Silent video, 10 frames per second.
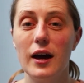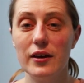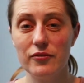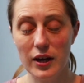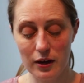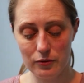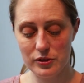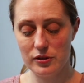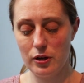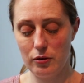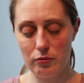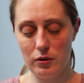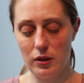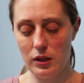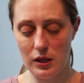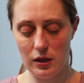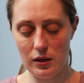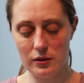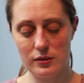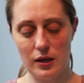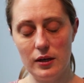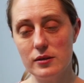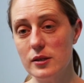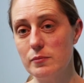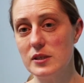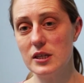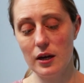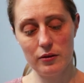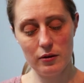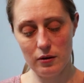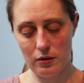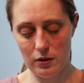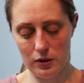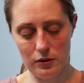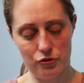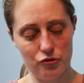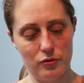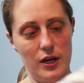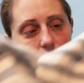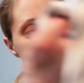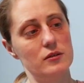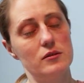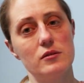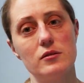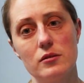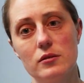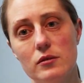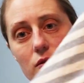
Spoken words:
I've now sewn the side seams together on the dress.